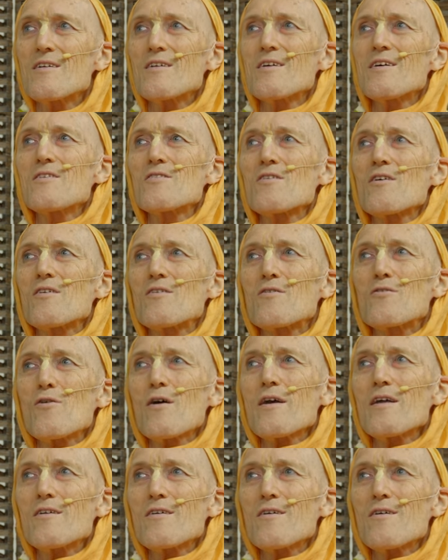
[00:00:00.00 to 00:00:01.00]
There's a
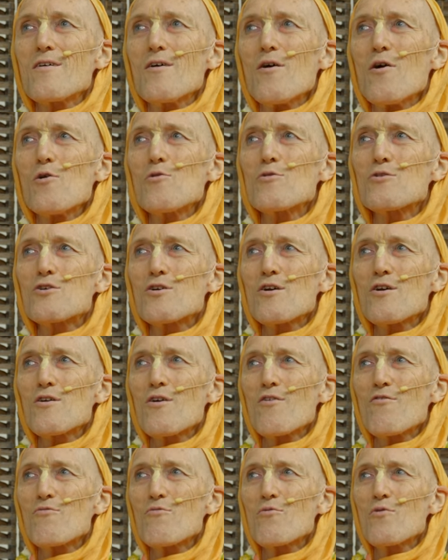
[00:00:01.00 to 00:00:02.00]
great ocean
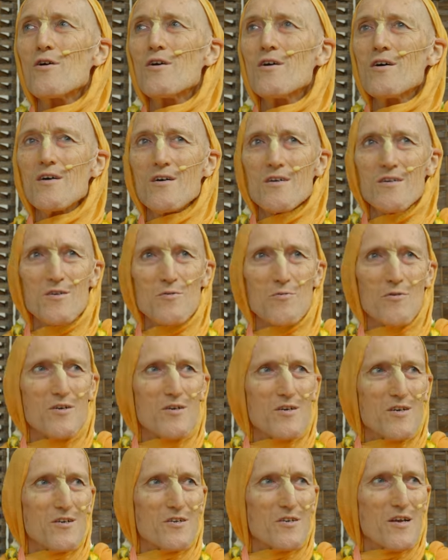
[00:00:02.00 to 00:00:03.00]
of words
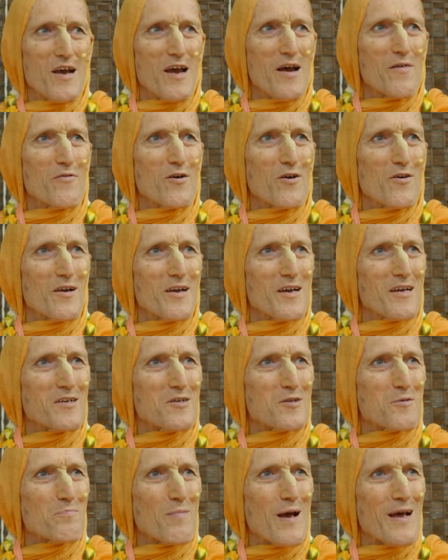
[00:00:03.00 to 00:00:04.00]
which is ever
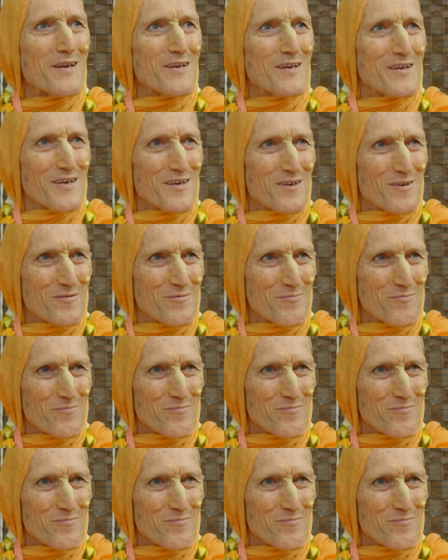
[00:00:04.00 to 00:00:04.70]
expanding.